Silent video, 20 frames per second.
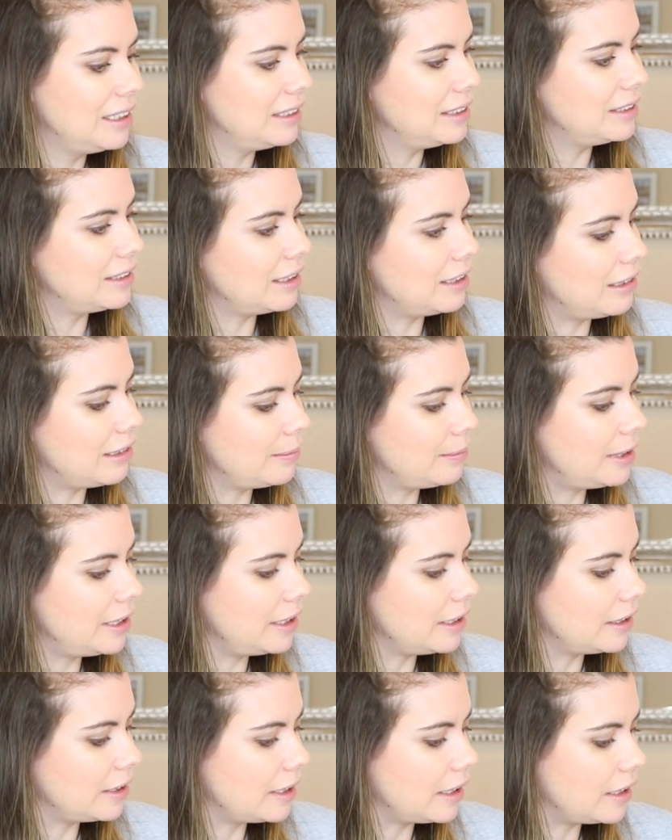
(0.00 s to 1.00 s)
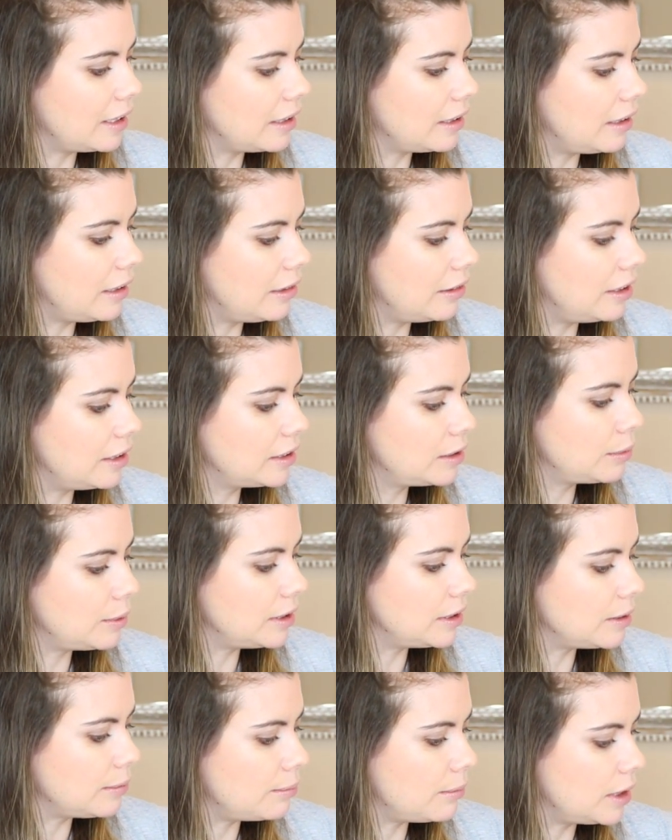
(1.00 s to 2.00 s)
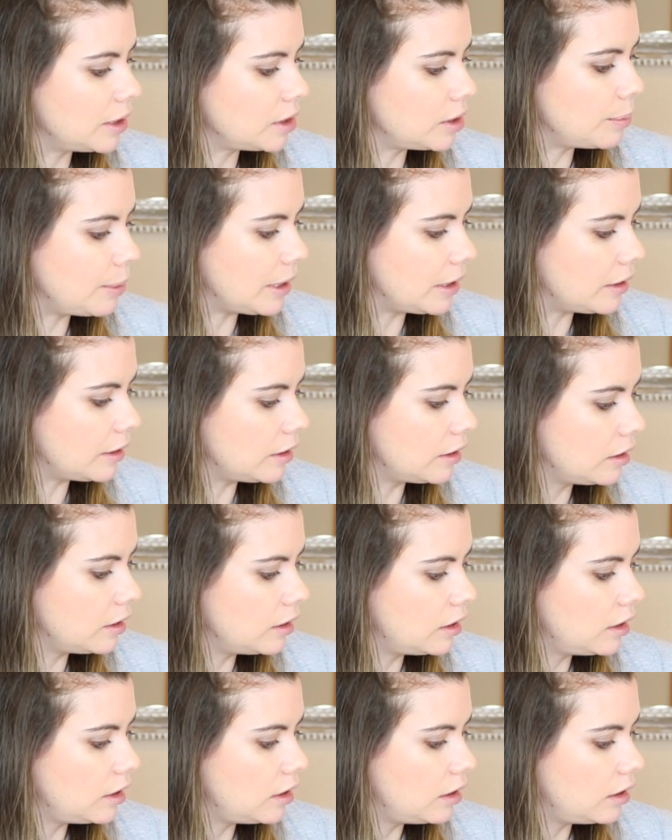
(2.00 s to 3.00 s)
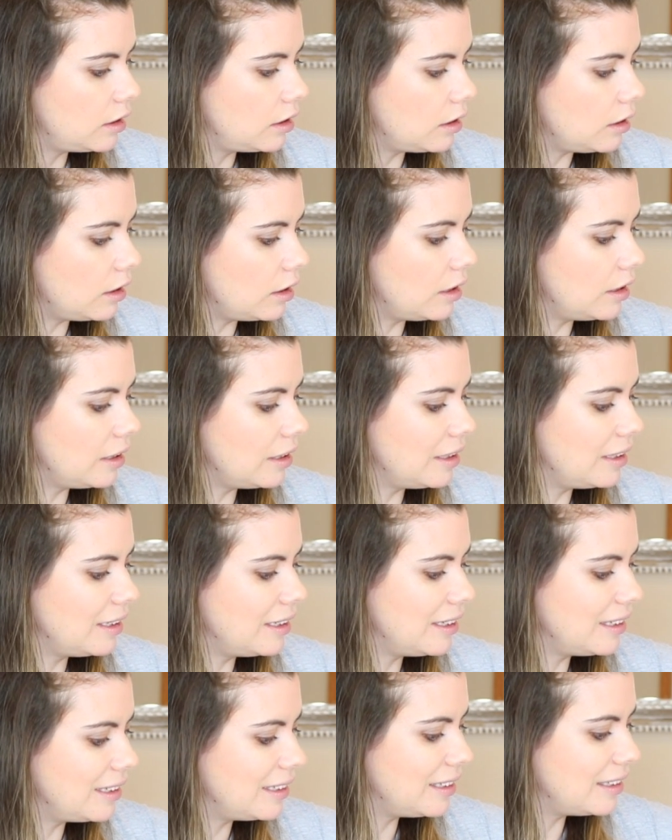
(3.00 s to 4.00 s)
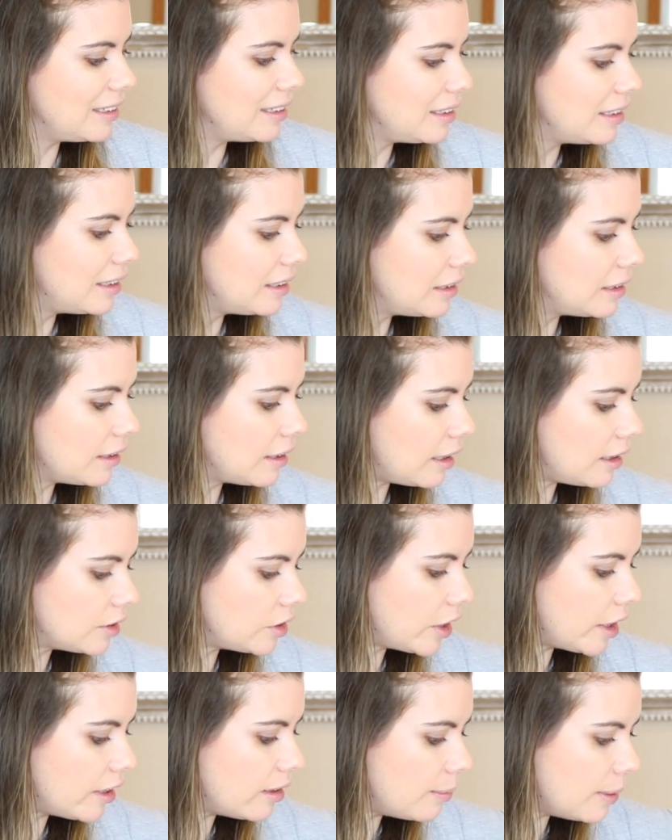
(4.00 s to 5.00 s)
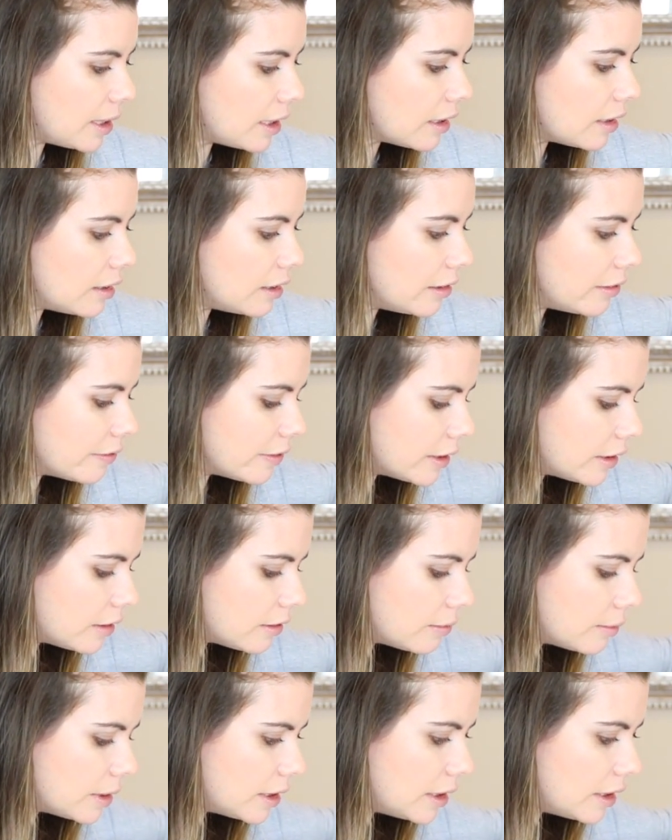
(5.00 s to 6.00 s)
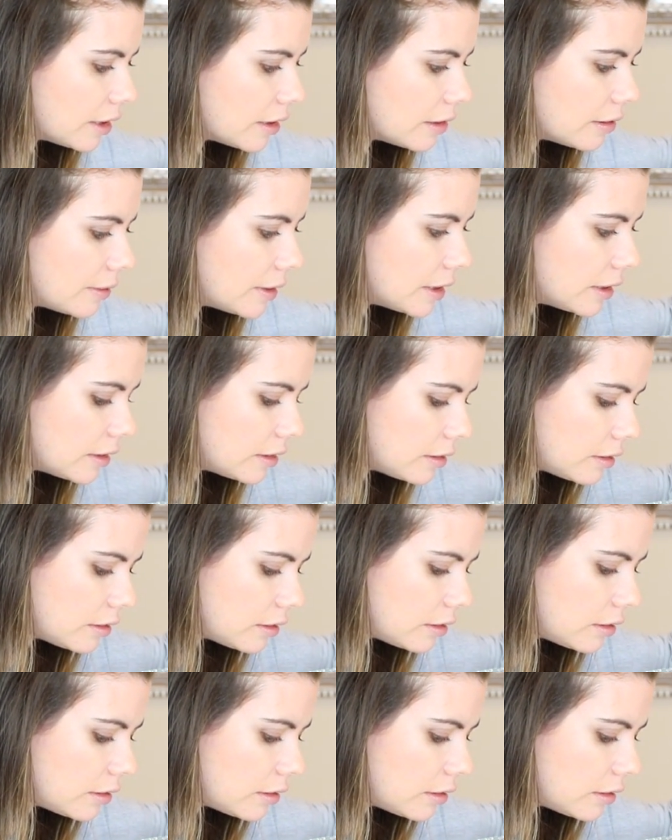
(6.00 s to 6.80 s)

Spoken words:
So I'm pretty good at it. Oh, this one's much better. I'll try to make it even with the other one.